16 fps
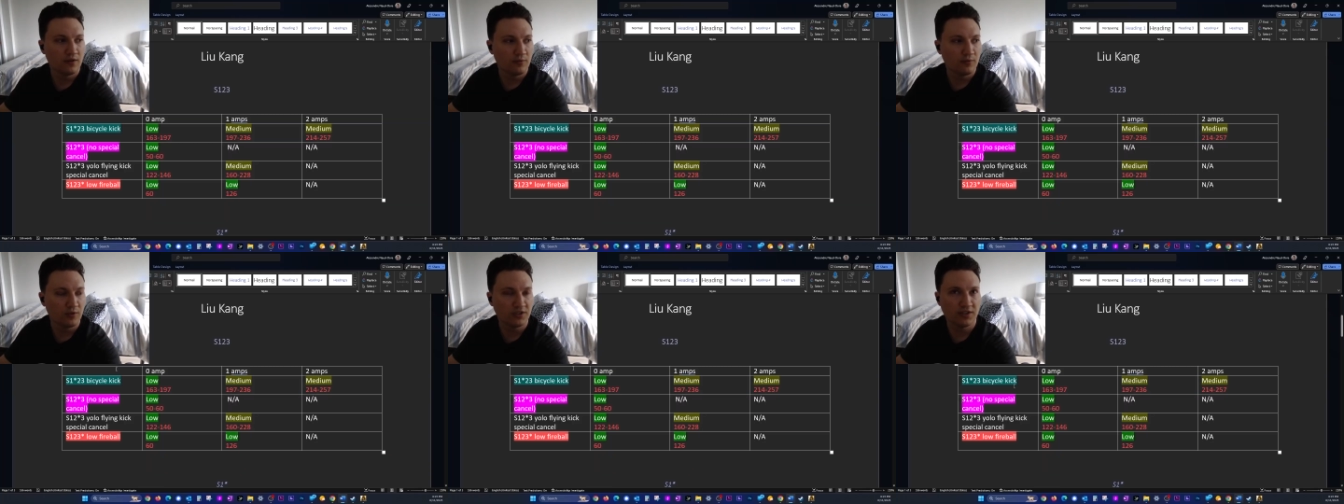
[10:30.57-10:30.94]

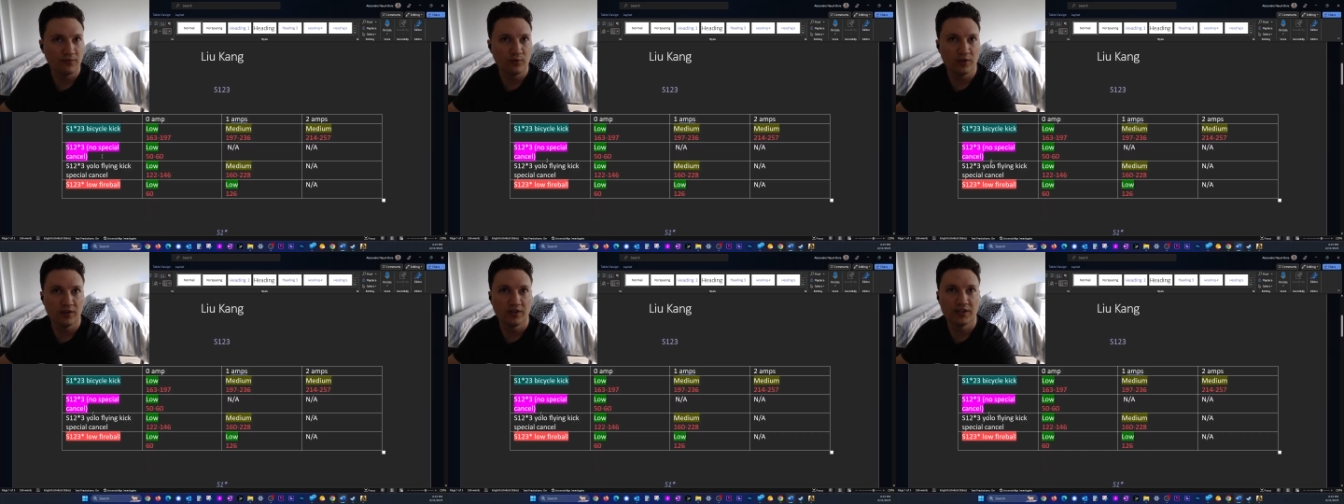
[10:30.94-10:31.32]
Whereas
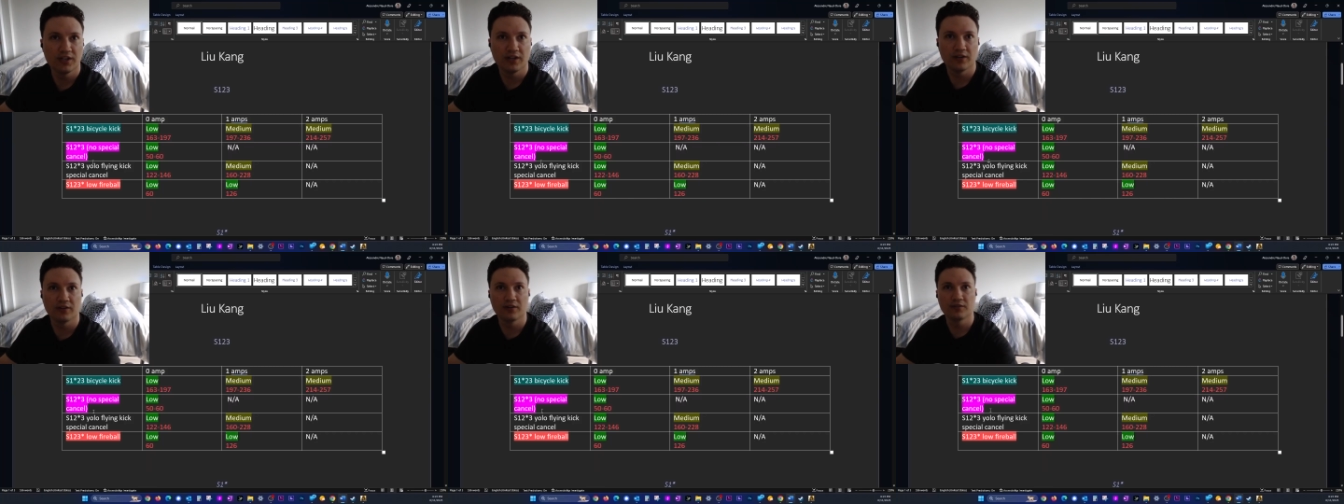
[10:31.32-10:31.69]
if we look
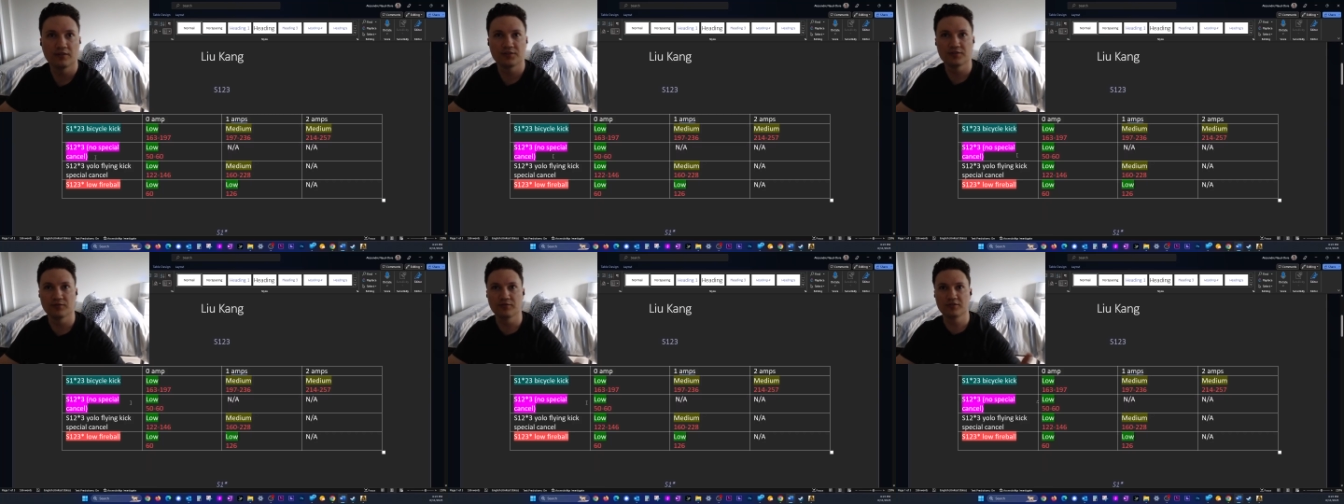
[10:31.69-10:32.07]
here,
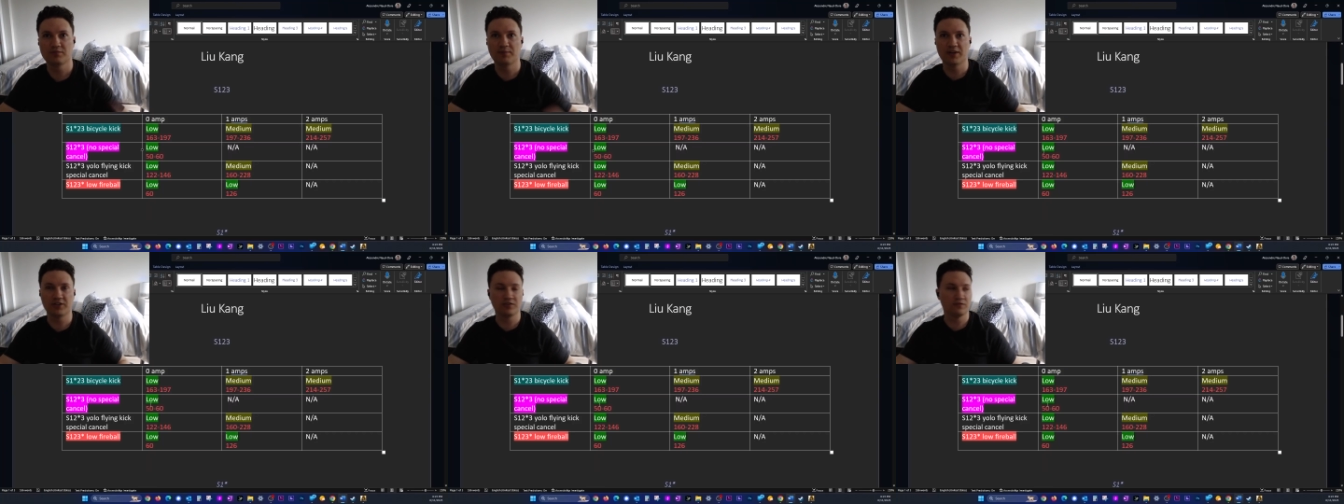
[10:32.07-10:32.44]
so no
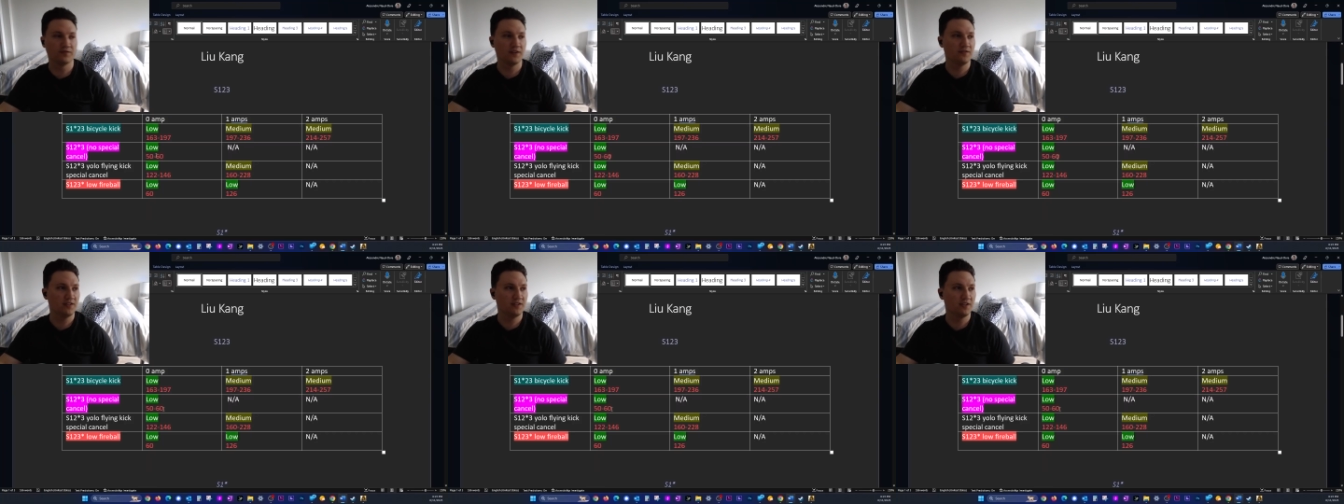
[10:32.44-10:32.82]
special,
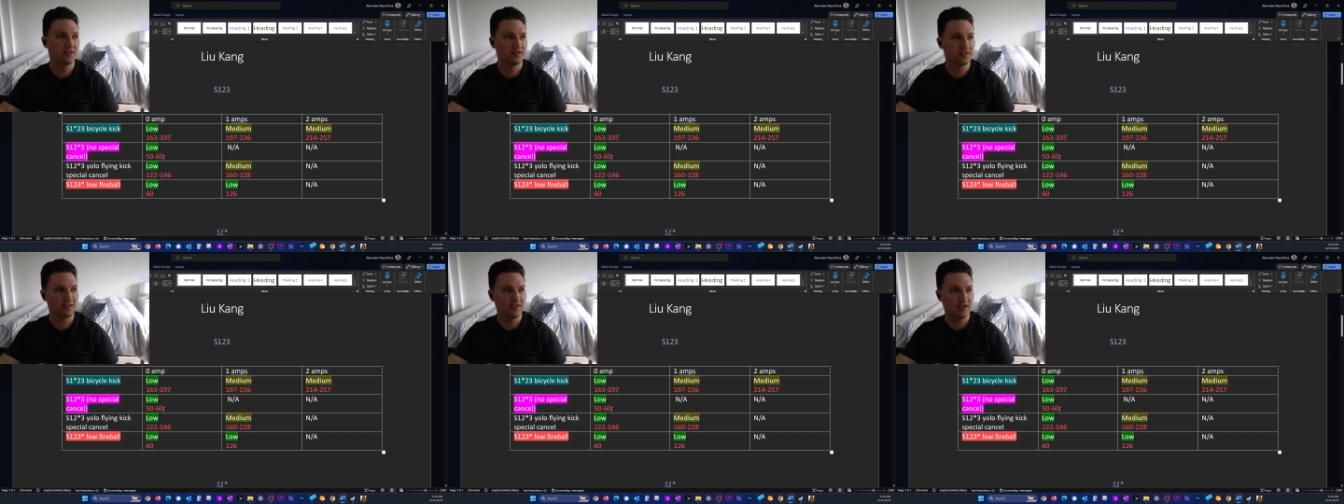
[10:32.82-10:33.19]
50 to
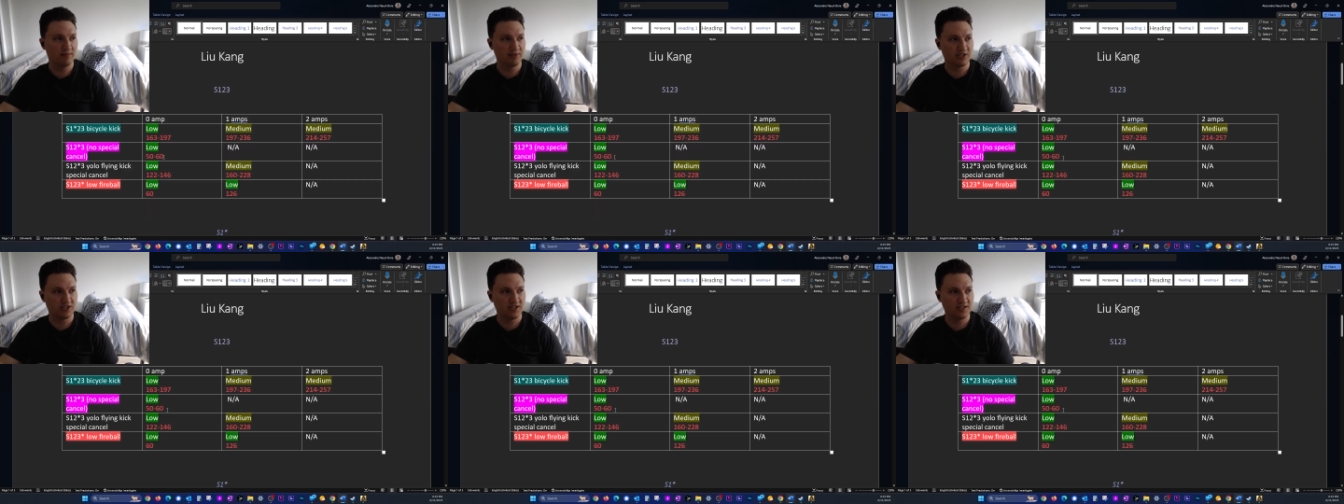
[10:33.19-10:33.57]
60
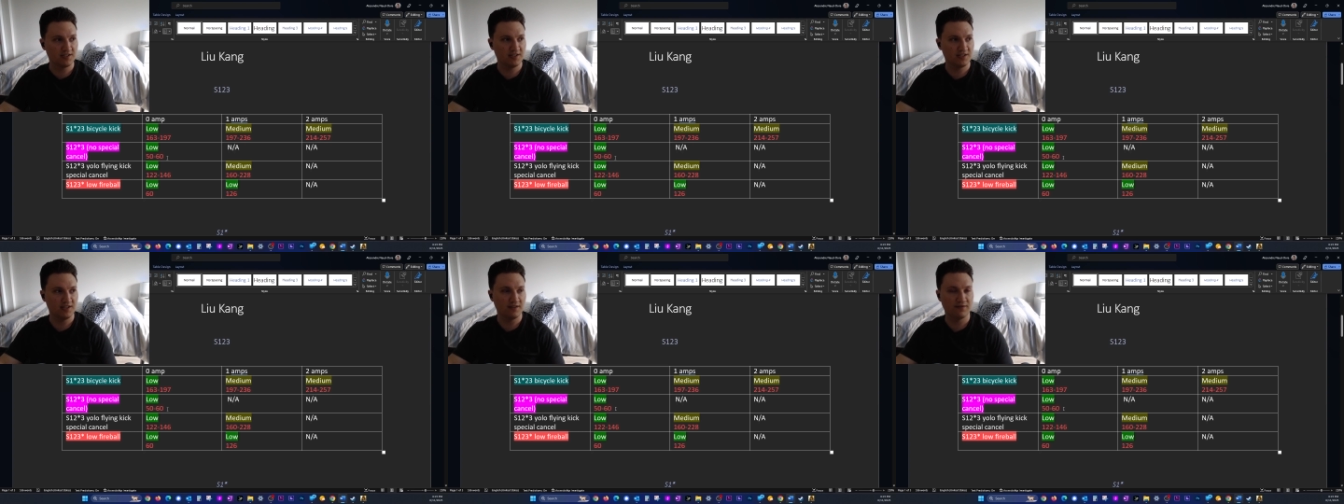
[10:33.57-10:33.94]
damage,
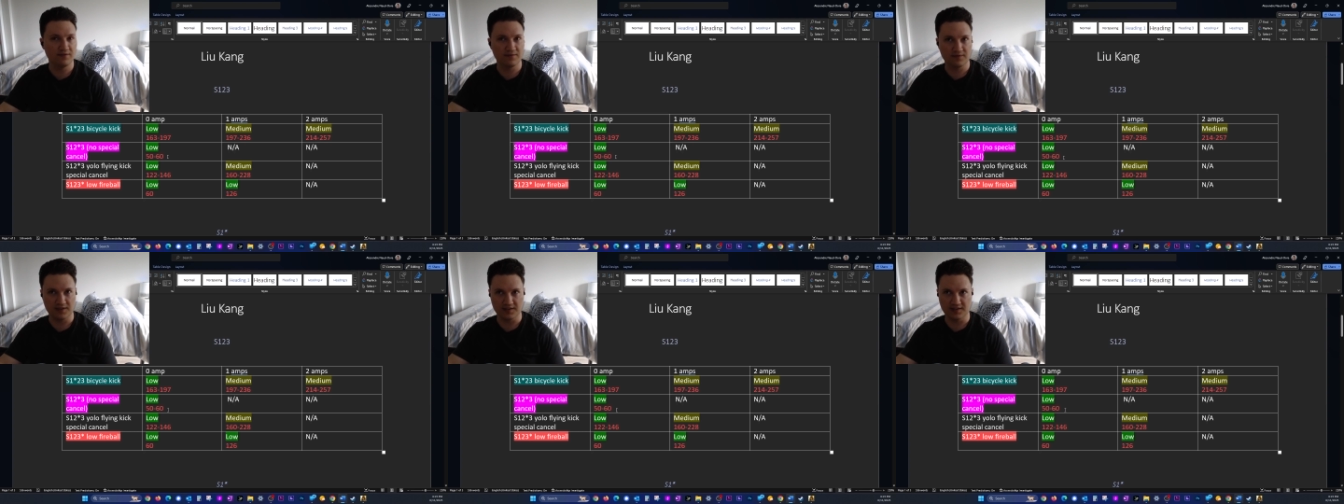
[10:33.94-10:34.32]
60
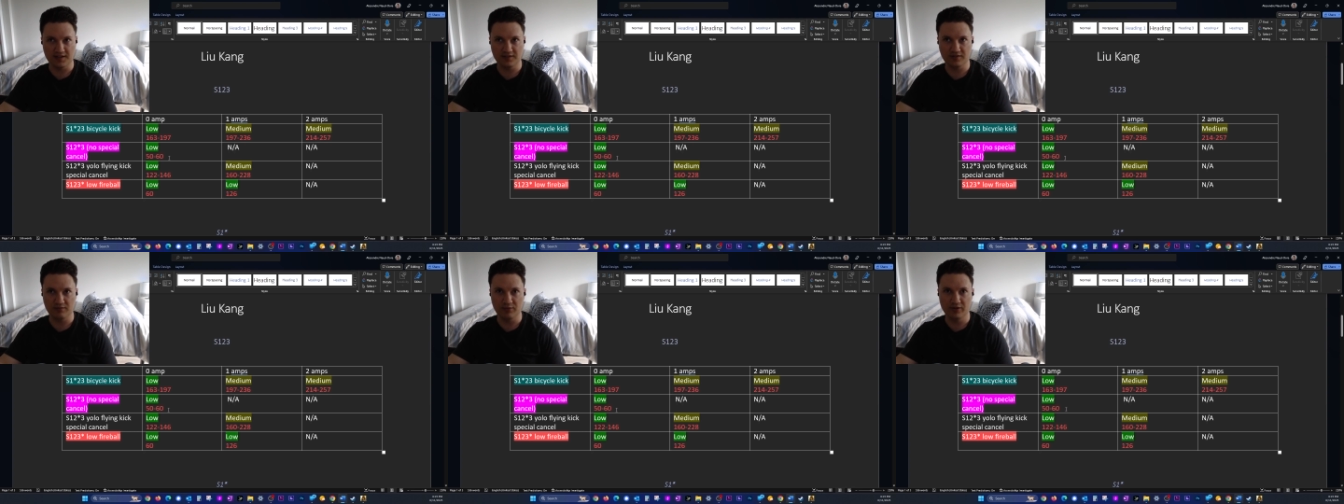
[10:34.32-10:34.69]
if his
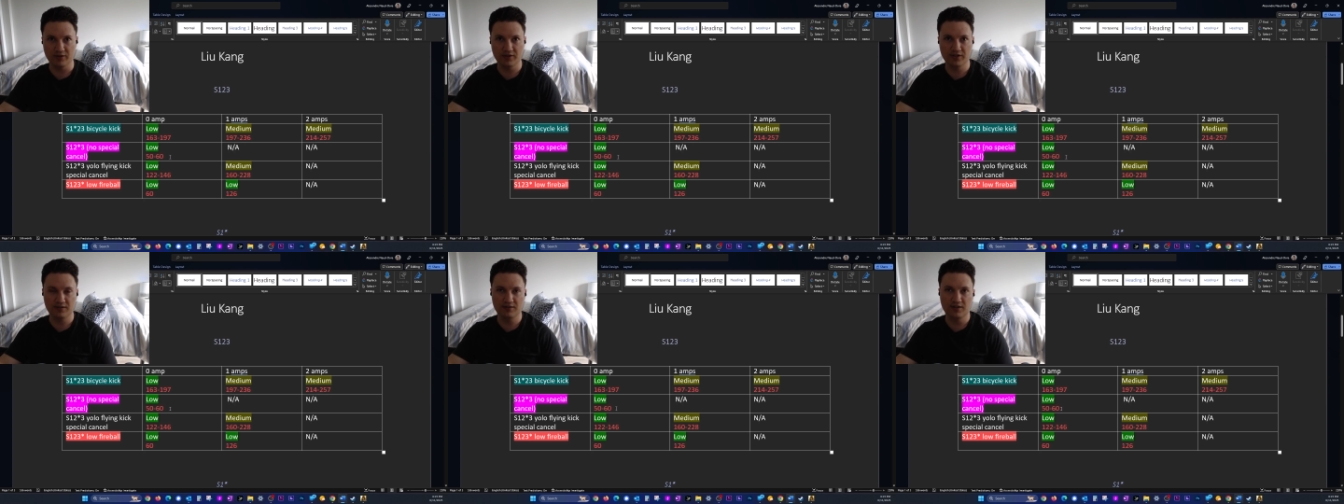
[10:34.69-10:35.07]
hands are
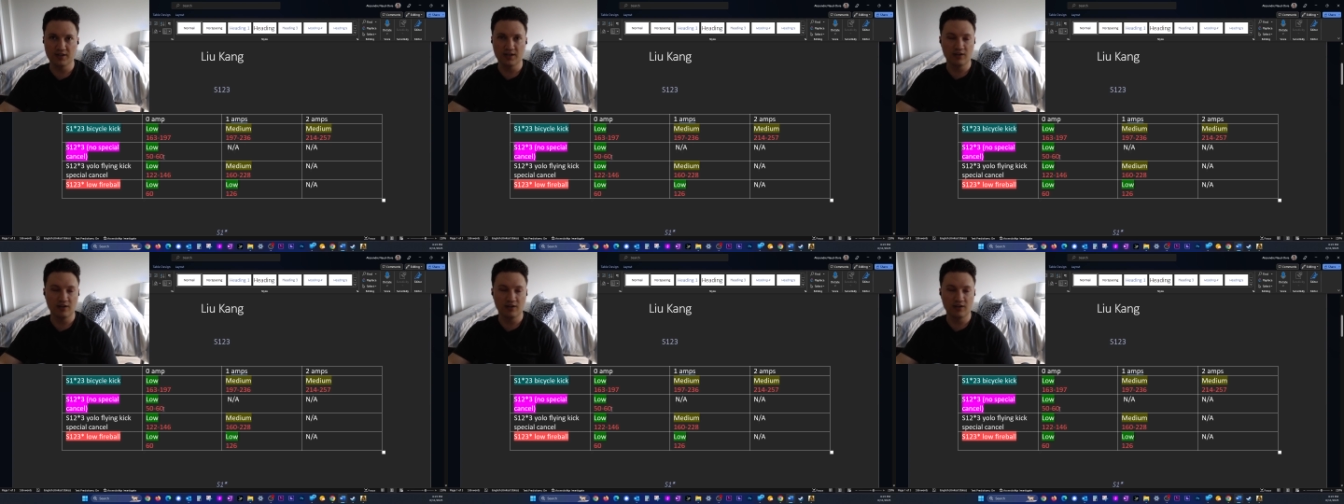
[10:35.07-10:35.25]
burning.